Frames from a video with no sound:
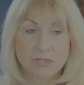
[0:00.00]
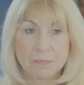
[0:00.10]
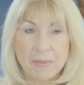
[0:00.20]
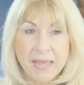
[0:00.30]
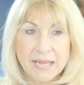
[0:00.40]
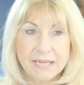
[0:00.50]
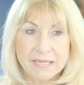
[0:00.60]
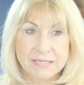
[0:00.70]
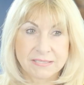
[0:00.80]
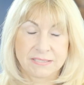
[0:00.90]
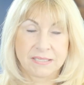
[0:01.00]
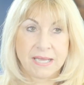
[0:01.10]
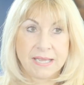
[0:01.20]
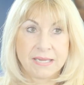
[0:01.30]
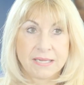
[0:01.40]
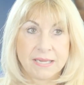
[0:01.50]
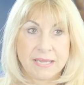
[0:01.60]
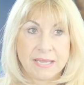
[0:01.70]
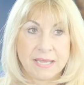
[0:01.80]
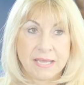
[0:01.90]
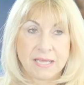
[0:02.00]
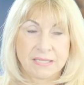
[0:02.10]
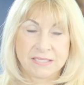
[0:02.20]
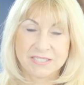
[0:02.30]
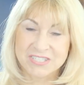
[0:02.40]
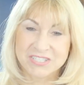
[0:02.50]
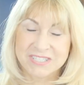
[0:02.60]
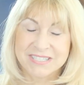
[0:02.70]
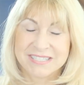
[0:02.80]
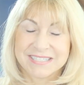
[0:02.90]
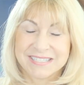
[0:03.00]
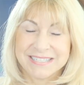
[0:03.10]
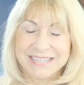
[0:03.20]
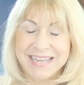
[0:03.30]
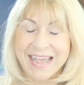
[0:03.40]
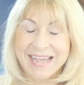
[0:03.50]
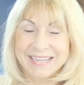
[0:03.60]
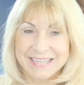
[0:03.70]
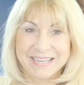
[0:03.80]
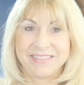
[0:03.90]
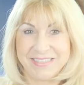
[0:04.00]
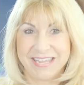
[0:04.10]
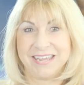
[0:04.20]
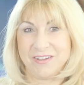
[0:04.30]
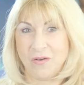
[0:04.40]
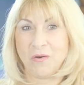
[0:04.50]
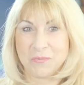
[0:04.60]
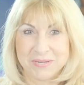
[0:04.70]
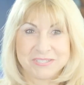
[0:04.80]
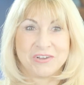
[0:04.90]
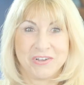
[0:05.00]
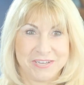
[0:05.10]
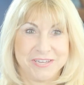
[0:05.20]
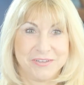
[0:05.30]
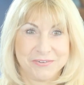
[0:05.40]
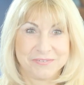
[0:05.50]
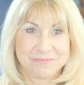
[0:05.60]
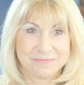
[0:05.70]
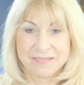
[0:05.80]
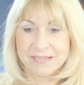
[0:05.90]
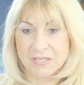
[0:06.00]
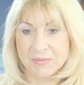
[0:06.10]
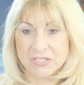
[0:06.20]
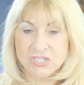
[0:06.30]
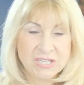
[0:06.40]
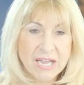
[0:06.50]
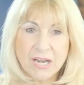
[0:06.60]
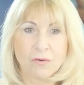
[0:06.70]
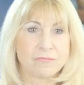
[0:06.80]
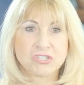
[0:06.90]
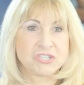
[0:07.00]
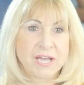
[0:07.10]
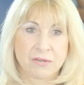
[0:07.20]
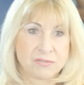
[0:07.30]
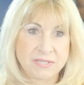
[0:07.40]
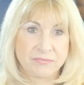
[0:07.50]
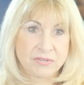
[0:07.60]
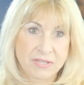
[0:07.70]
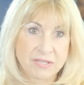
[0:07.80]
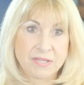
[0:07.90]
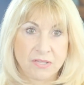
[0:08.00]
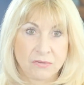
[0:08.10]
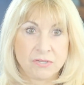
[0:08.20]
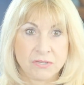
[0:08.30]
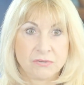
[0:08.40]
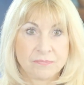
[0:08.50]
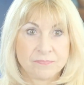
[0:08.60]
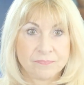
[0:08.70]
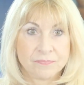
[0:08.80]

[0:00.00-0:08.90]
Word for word: So the pain is like, it's just this nagging thing always on you. It just kind of overshadows everything that you do.